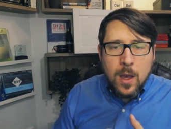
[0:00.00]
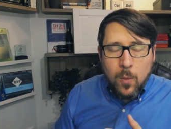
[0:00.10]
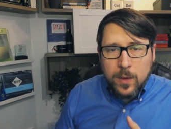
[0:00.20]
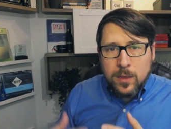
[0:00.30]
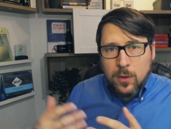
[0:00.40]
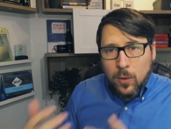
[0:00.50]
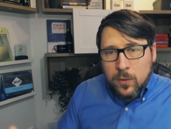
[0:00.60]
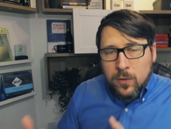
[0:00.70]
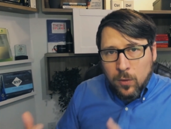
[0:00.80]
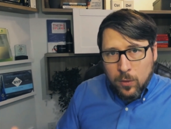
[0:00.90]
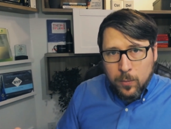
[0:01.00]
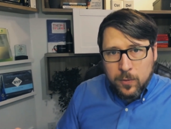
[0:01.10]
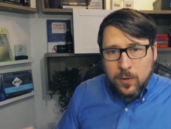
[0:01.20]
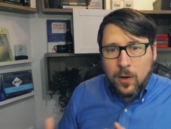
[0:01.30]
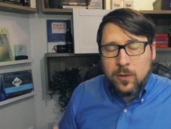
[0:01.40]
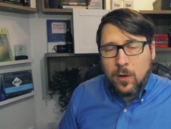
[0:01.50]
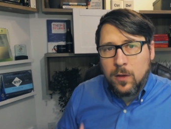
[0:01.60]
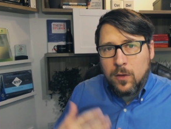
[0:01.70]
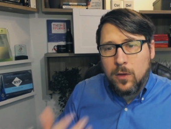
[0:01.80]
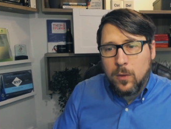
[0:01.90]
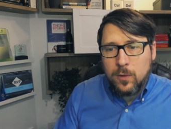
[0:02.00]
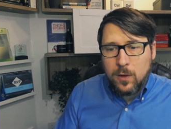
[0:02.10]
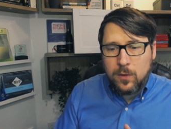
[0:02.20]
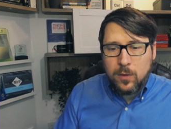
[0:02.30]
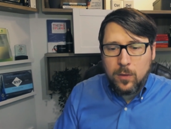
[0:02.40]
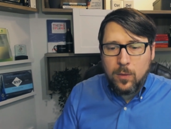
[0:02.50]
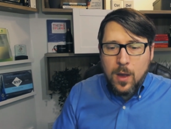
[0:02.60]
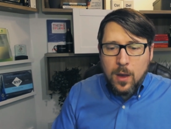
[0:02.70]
when those groups are starting to use it to